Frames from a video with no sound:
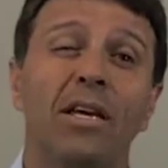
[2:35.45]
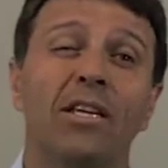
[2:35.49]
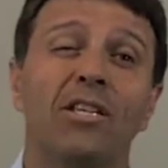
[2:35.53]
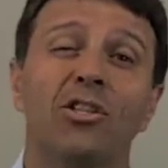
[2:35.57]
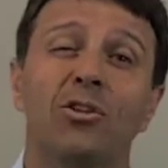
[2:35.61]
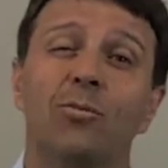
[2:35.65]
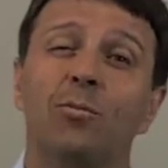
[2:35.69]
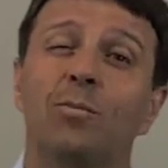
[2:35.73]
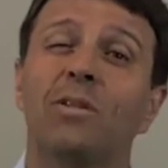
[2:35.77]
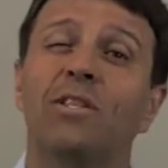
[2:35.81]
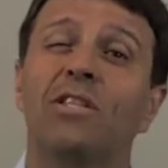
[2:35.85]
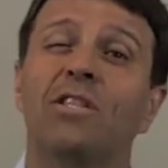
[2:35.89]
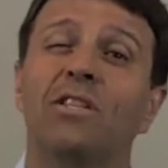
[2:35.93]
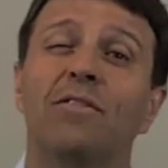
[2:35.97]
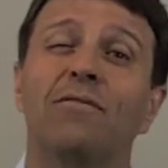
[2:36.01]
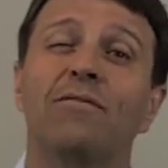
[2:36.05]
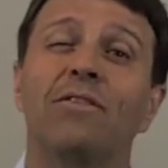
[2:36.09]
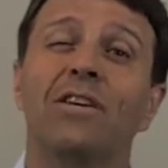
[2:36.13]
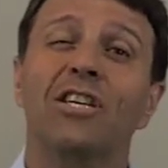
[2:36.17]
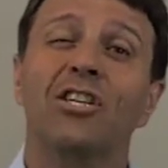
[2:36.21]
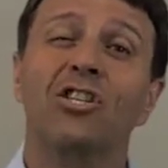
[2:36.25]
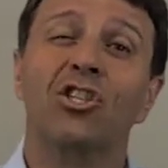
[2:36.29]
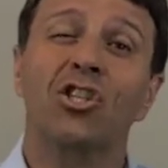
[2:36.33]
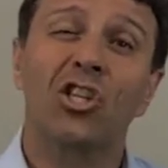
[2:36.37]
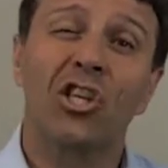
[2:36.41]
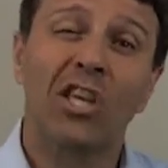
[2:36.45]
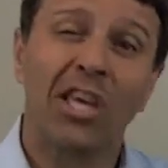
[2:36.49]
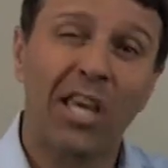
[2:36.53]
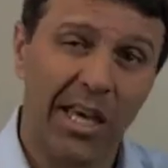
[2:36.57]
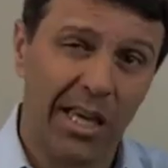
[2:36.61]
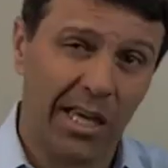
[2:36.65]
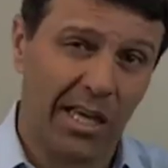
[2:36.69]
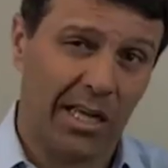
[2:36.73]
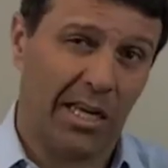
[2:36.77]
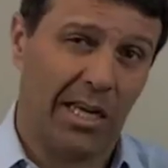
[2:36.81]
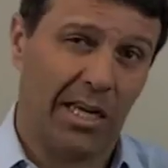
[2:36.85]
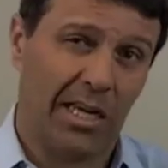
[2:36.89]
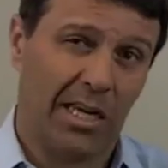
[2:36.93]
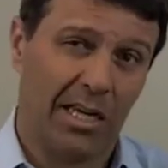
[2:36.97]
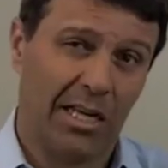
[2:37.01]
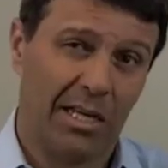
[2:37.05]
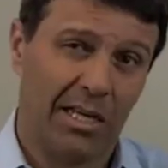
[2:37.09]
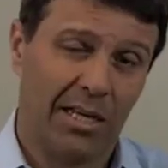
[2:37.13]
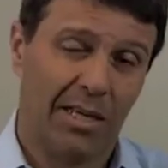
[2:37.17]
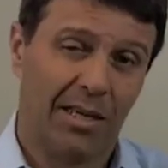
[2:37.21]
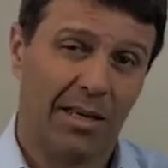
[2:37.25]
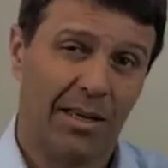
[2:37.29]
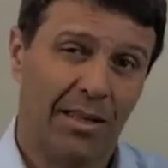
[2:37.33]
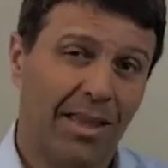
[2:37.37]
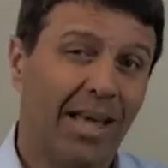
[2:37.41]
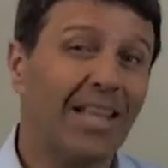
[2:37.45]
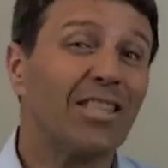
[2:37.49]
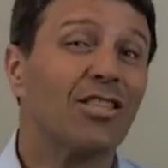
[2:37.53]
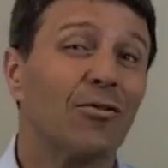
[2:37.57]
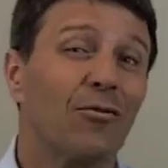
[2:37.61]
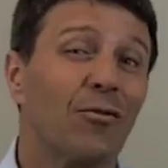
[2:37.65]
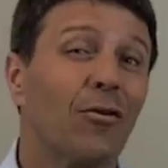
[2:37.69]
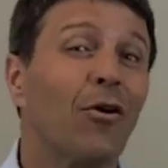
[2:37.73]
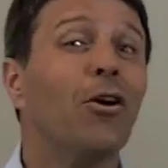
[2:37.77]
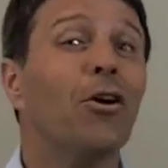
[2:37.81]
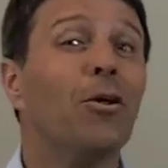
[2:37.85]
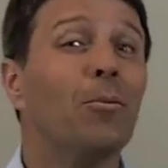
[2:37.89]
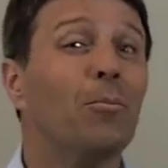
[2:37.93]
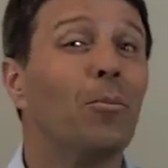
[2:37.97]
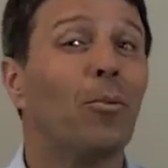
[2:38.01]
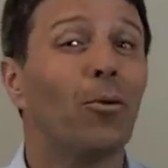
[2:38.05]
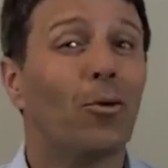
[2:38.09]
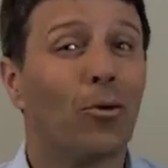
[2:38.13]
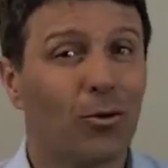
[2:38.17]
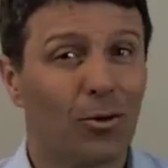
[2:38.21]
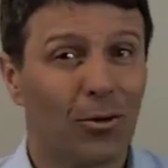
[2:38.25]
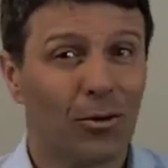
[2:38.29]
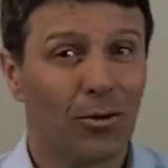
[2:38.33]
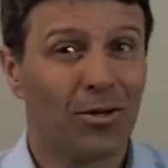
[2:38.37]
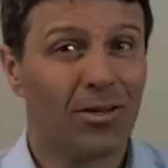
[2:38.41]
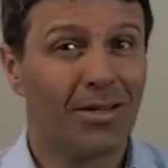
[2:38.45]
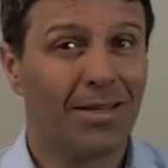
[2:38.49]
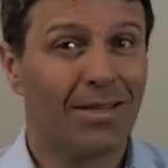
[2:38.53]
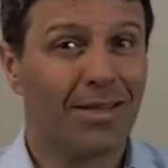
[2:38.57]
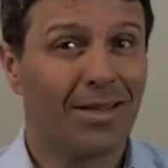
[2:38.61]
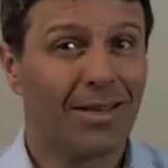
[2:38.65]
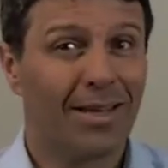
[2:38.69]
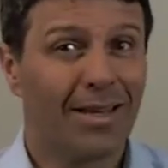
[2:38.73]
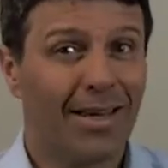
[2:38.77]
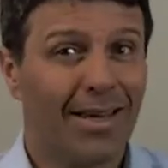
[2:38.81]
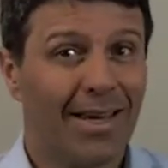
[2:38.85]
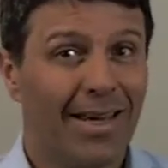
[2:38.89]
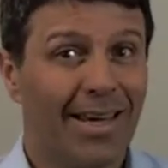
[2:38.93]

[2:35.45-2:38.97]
specific skill that's very important